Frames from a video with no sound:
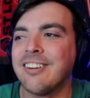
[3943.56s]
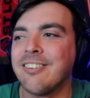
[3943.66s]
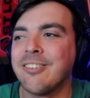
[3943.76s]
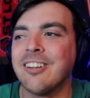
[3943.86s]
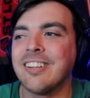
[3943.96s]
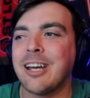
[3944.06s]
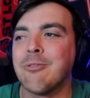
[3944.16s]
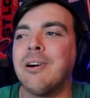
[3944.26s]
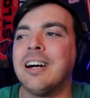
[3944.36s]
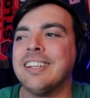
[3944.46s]
we only had
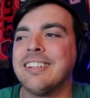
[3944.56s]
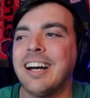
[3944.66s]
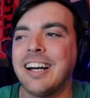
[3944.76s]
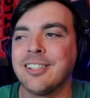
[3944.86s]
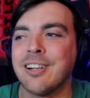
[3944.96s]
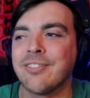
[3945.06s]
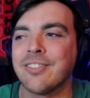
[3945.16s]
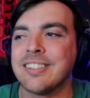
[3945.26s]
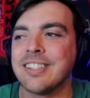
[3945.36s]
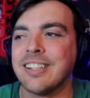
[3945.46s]
one hockey
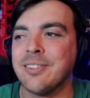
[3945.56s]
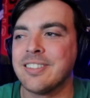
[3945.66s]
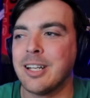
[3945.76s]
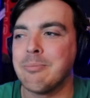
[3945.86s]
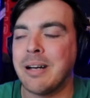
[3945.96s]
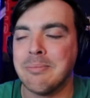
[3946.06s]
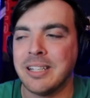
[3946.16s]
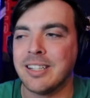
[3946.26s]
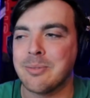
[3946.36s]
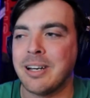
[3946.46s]
reference, and it was done by
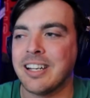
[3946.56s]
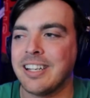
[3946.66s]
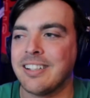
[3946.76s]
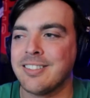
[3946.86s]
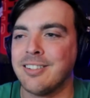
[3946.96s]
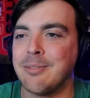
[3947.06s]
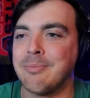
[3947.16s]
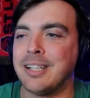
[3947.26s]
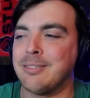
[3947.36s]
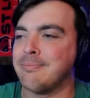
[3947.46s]
me this podcast. So I'm
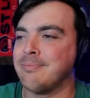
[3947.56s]
I'm